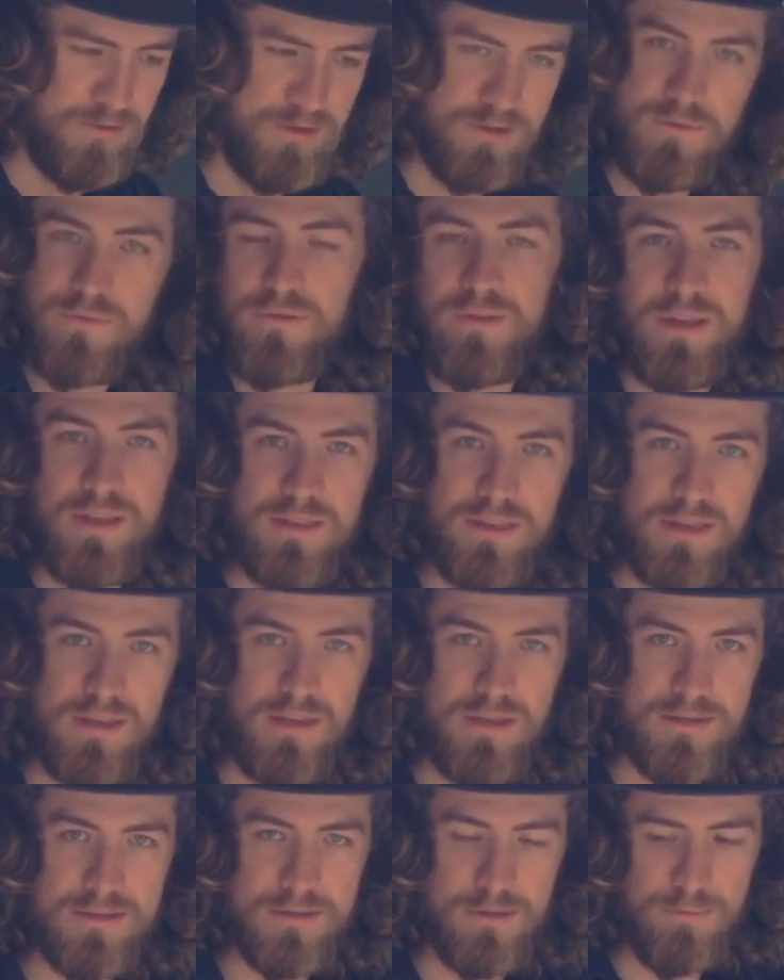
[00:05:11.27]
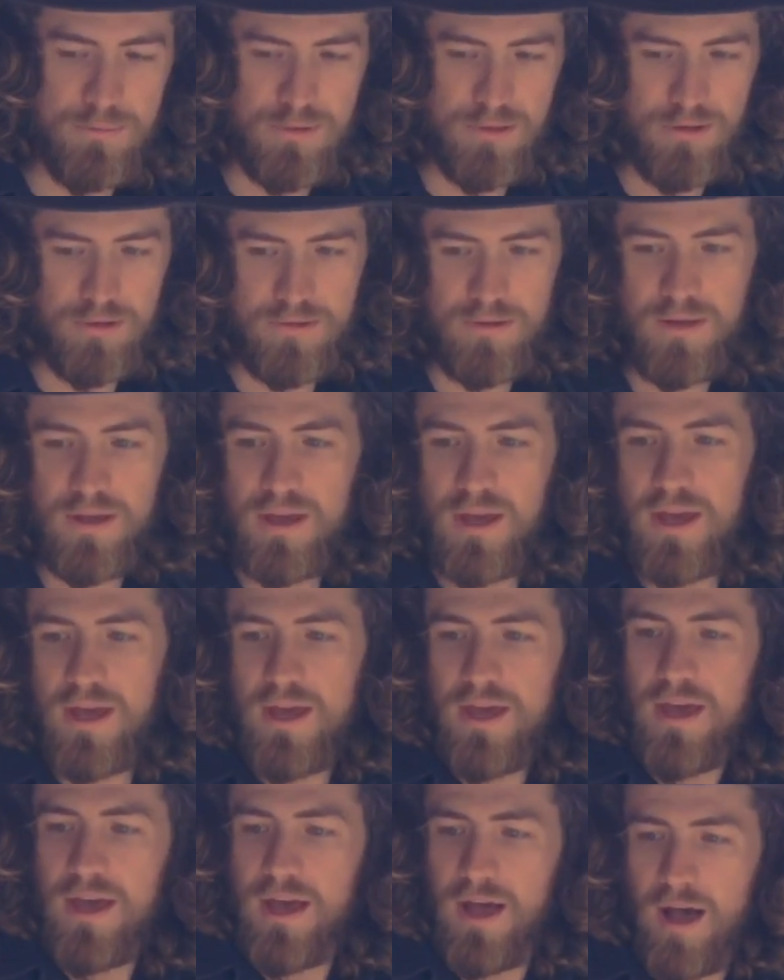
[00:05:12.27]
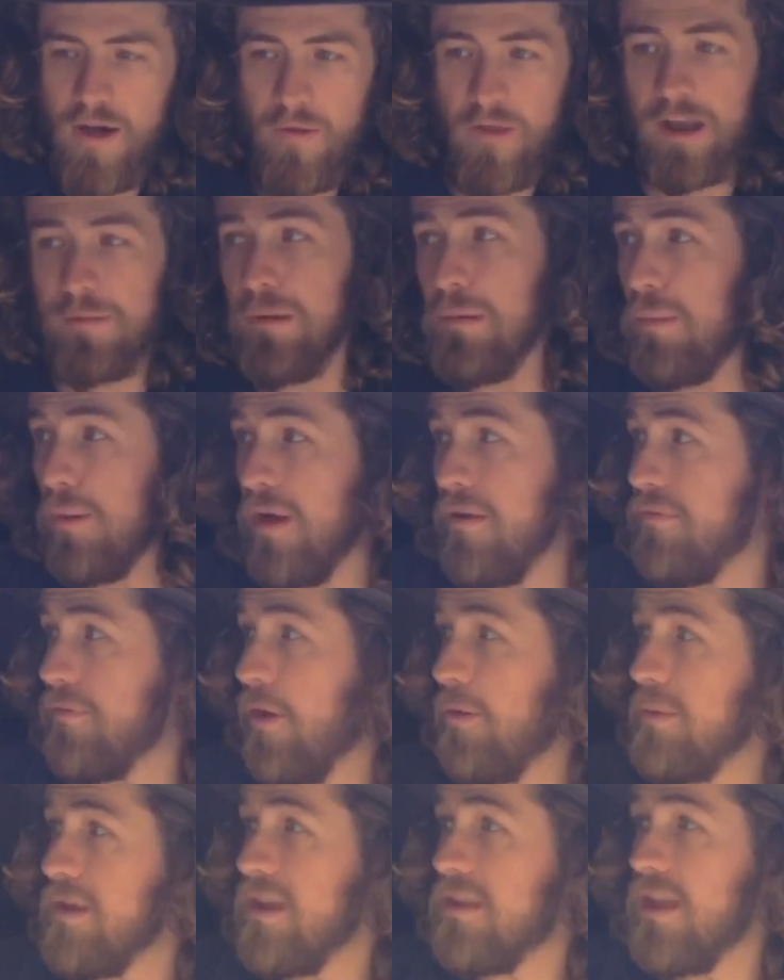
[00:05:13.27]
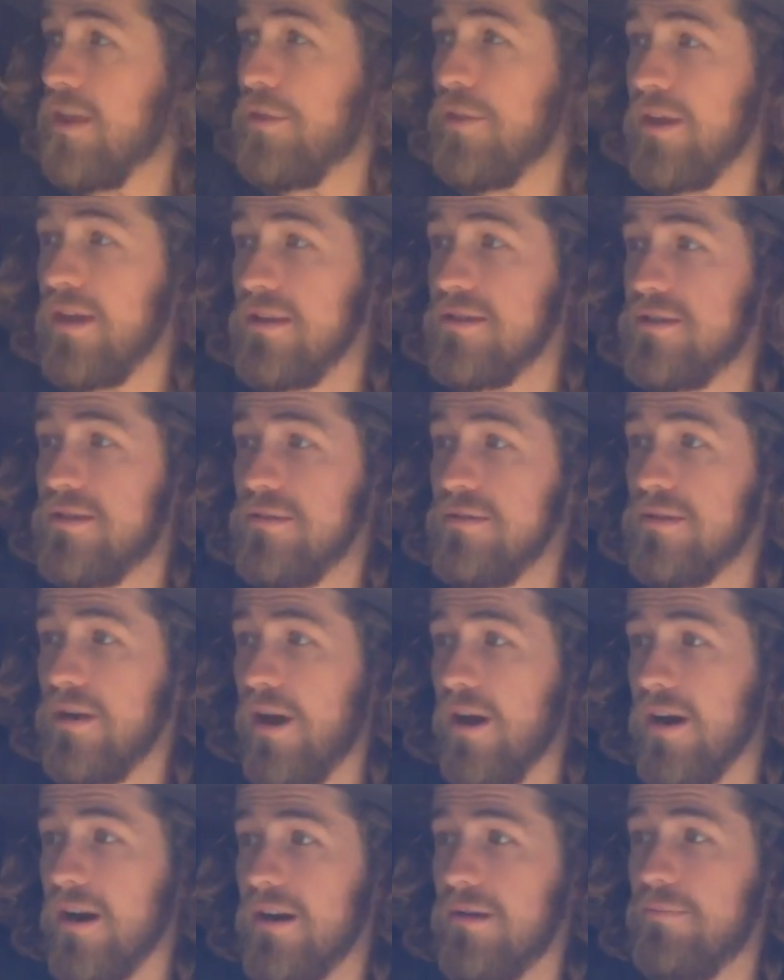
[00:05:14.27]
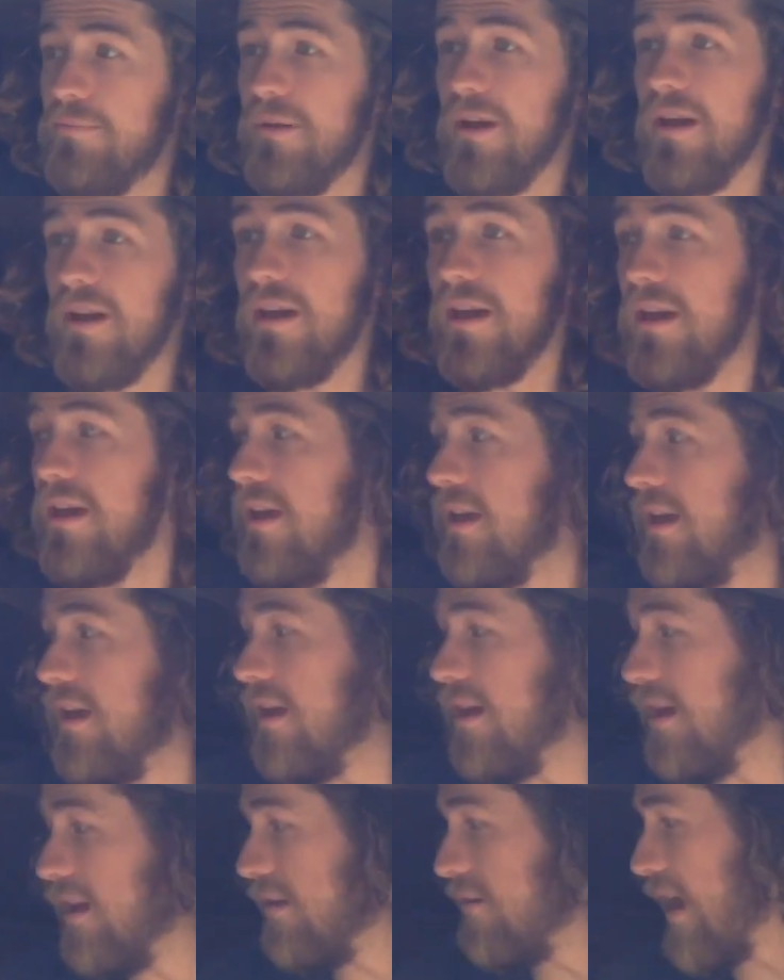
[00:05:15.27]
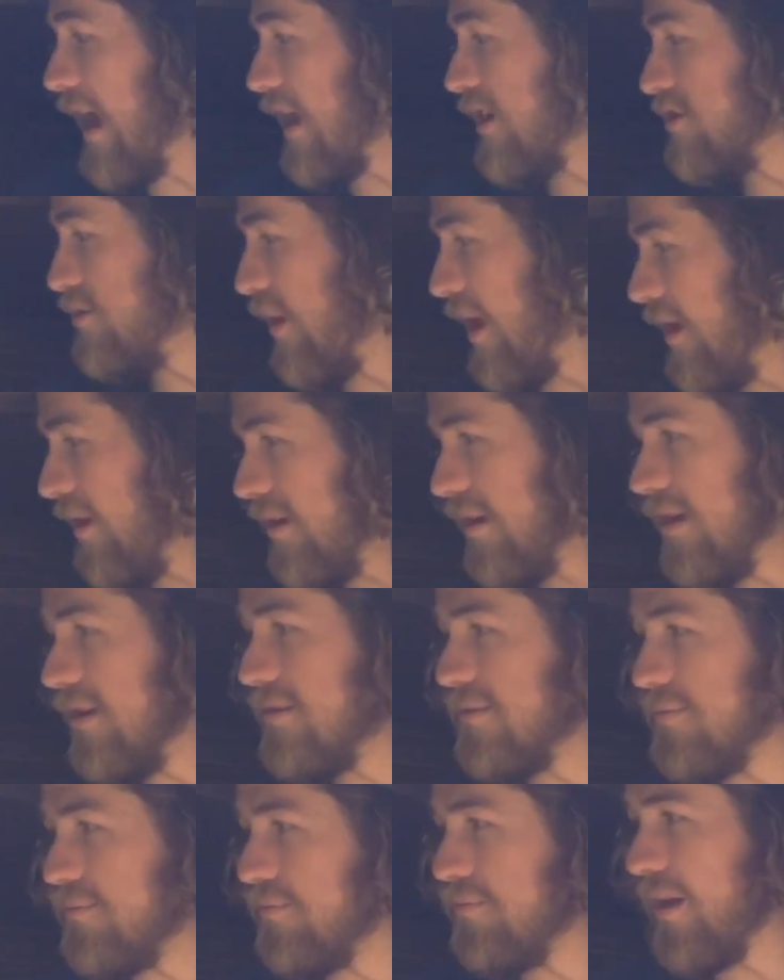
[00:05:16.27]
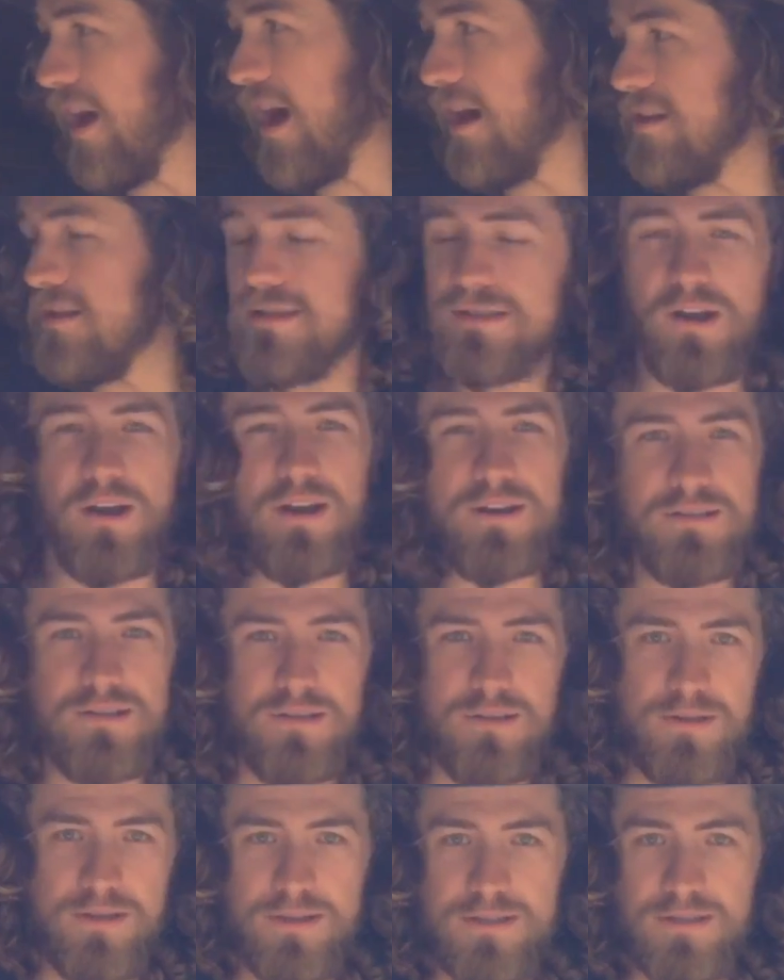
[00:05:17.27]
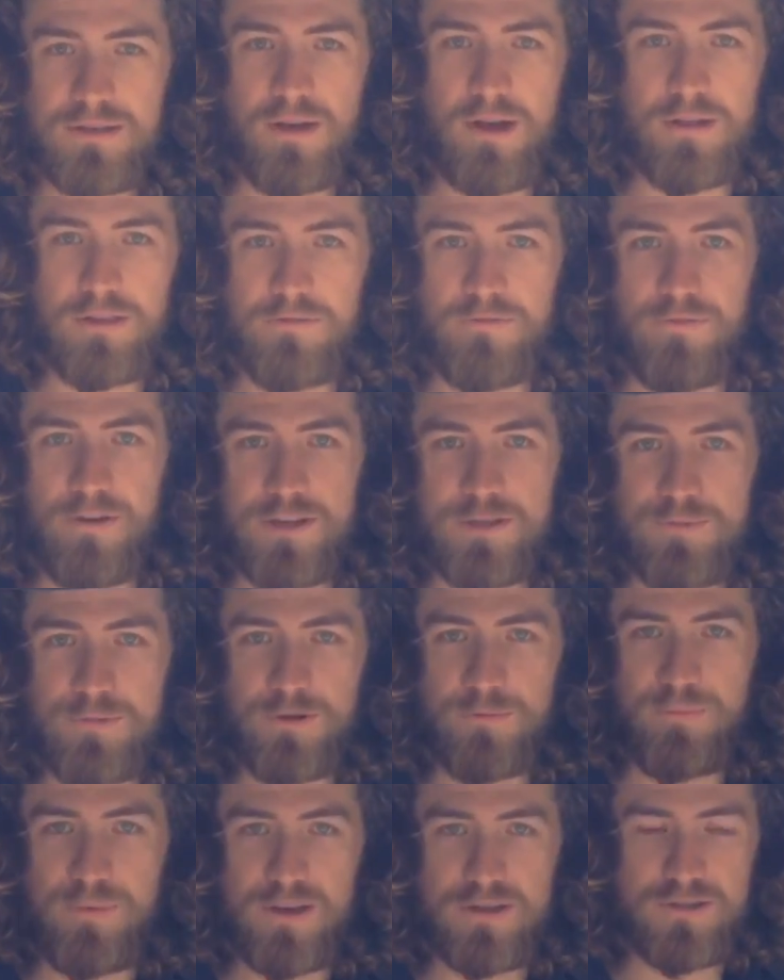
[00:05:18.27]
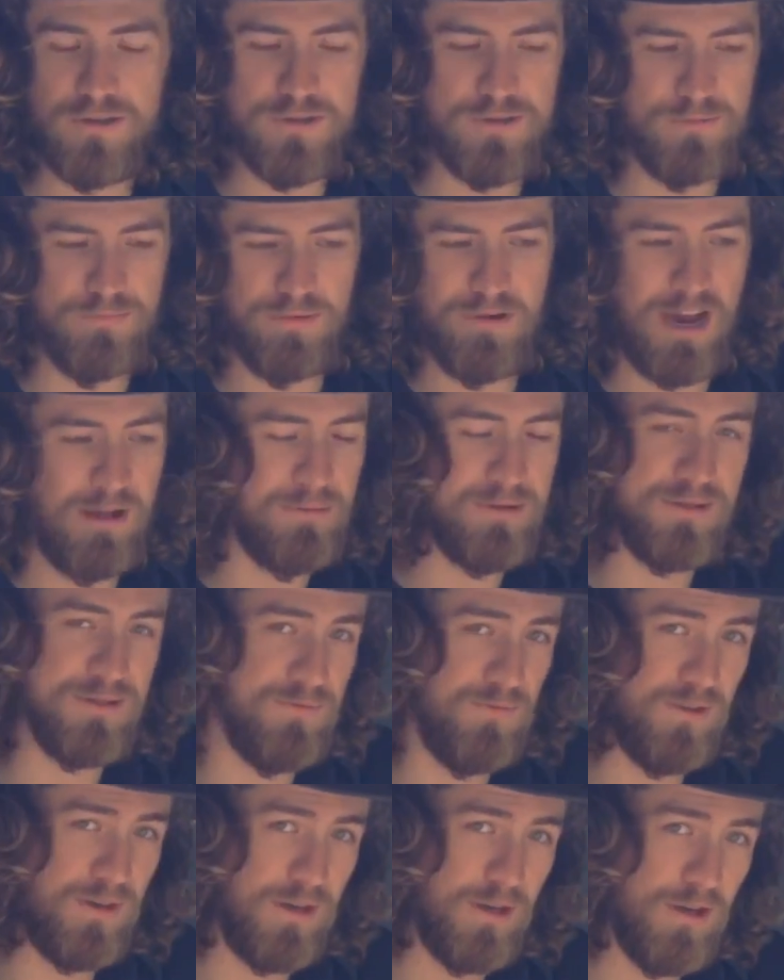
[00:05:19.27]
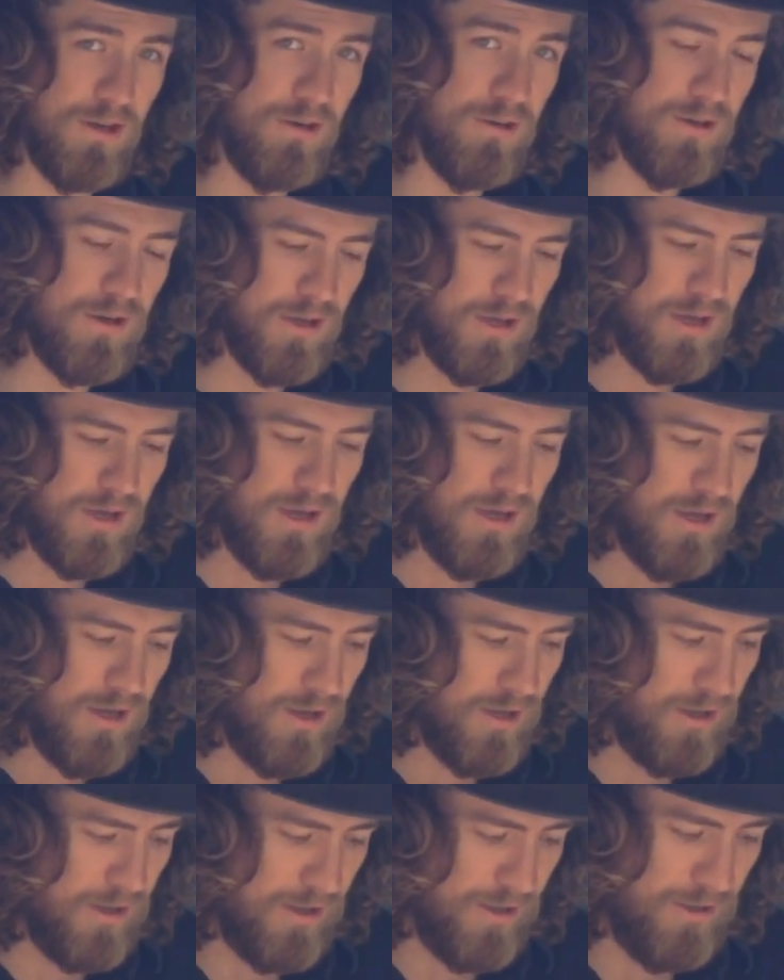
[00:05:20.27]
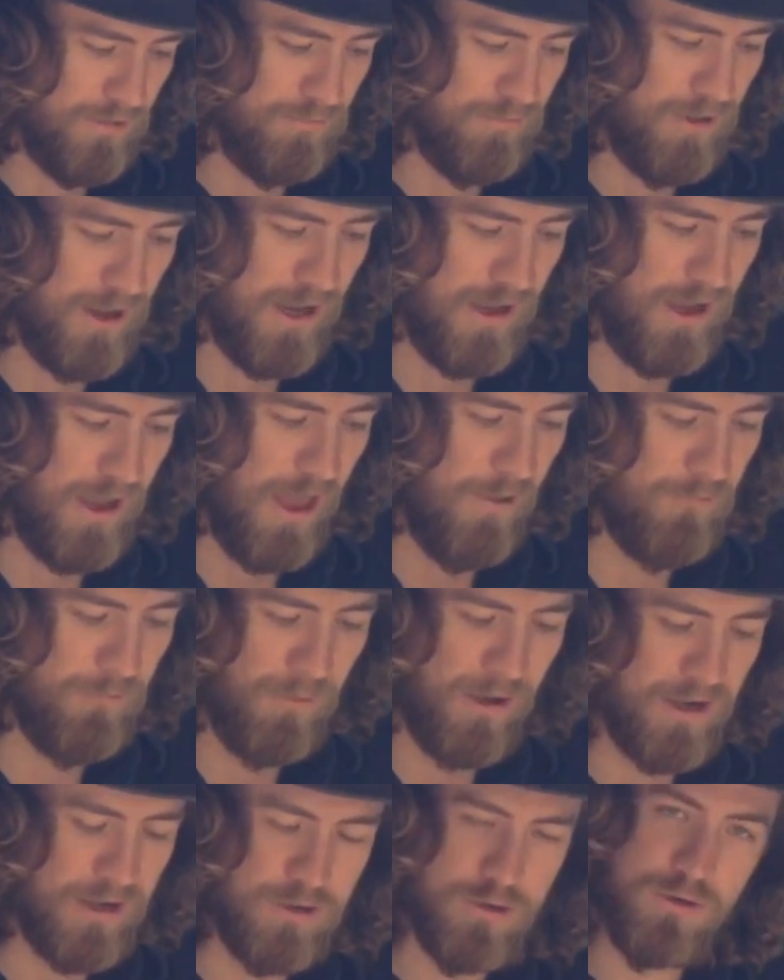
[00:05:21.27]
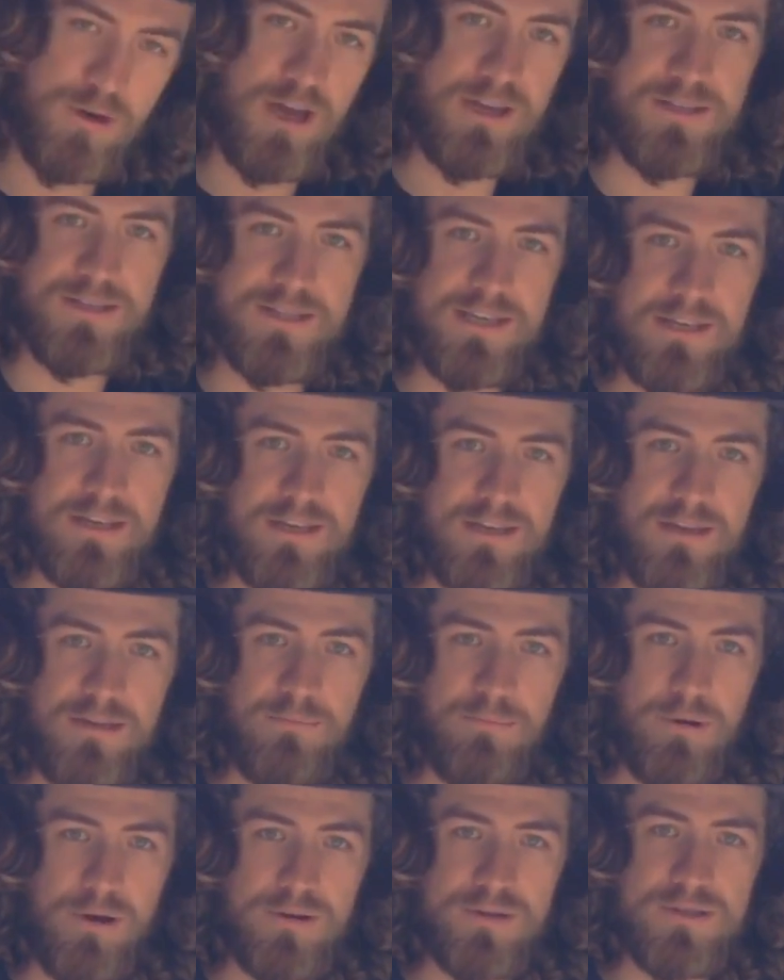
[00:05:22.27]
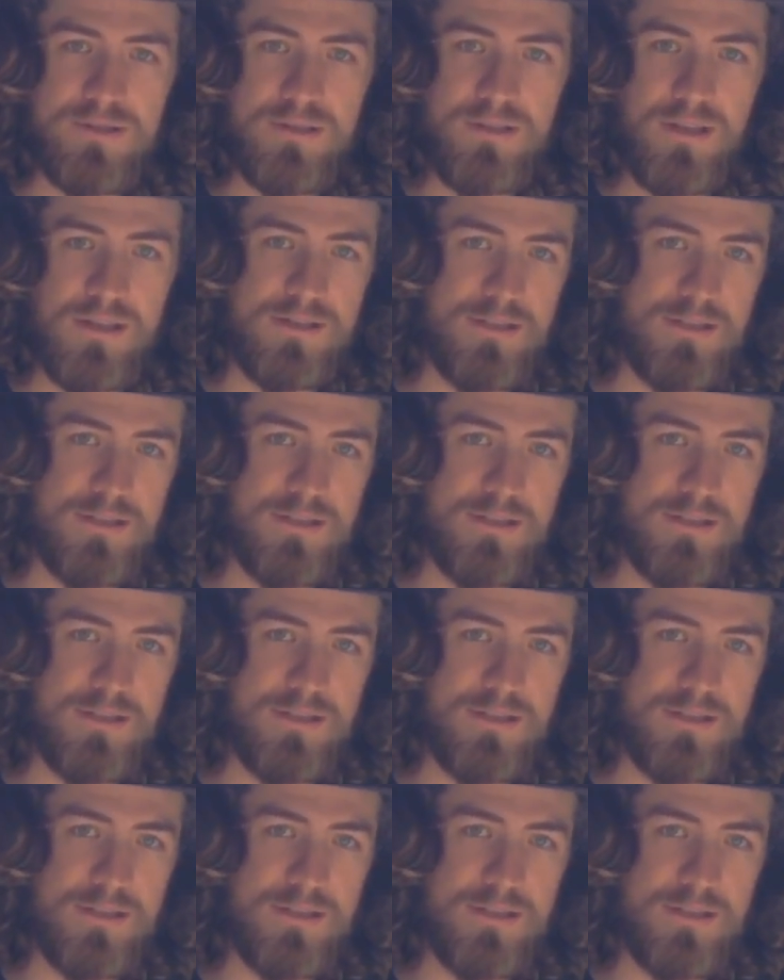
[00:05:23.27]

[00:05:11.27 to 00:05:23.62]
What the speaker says: just for like the ease of the build. A lot of people have told me that they think it's too dark, but in actuality, it's not as dark as it looks in all the Facebook pictures and probably this video. Everybody who has seen it in person